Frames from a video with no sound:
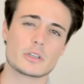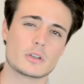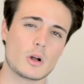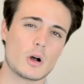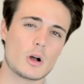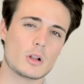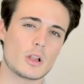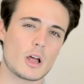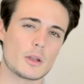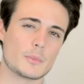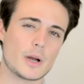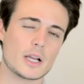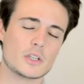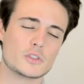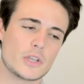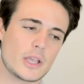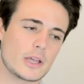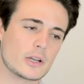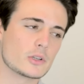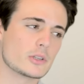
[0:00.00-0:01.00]
at all on my
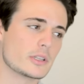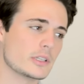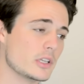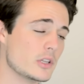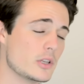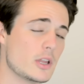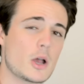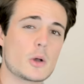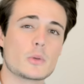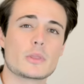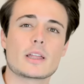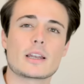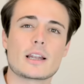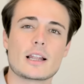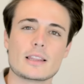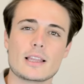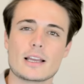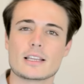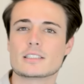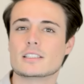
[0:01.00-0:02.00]
channel, then you know that I
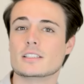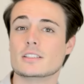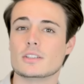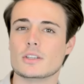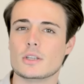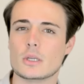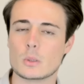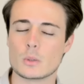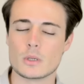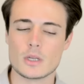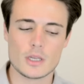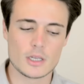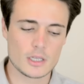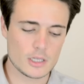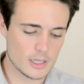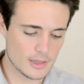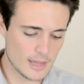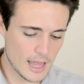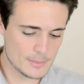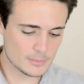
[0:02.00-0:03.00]
like to do
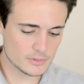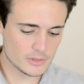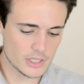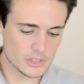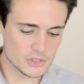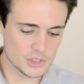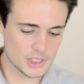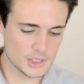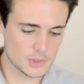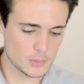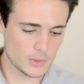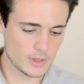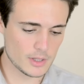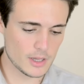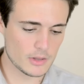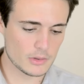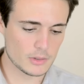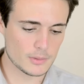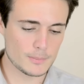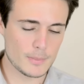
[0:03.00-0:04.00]
collaborations with
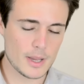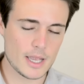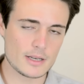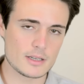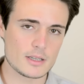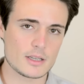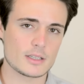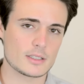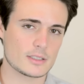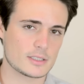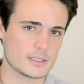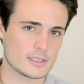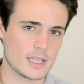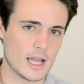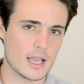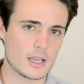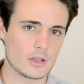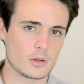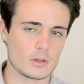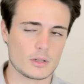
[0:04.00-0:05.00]
other men
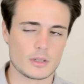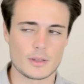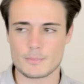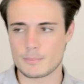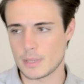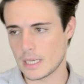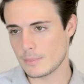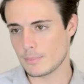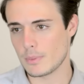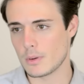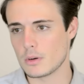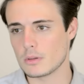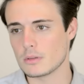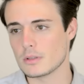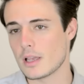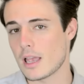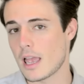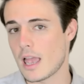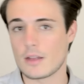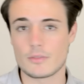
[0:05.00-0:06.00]
style people
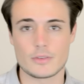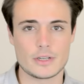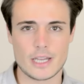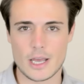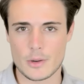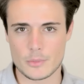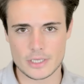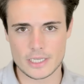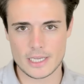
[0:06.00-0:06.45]
every now and